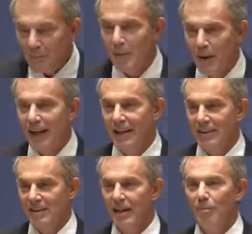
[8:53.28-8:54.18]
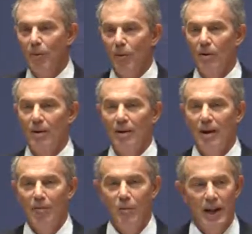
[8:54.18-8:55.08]
be back in Singapore
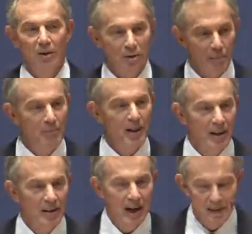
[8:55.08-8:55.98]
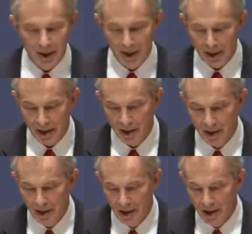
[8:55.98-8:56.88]
without remembering the time in
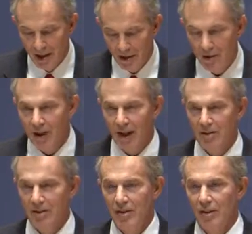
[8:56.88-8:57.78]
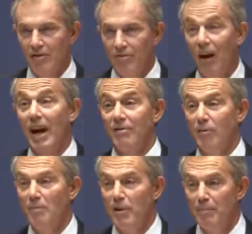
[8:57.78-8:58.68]
2005
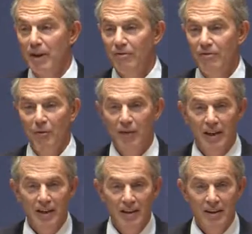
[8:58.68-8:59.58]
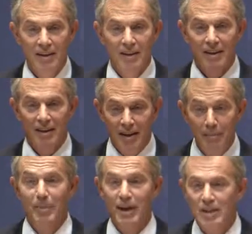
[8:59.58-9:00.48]
when we bid for the
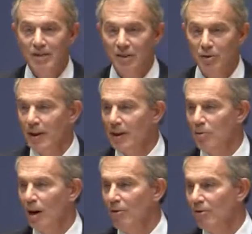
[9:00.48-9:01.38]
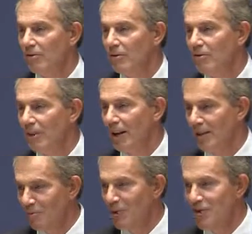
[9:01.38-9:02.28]
Olympics for 2012 for
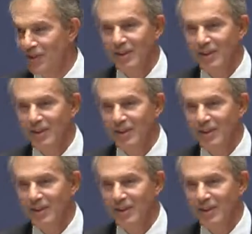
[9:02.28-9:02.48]
London, which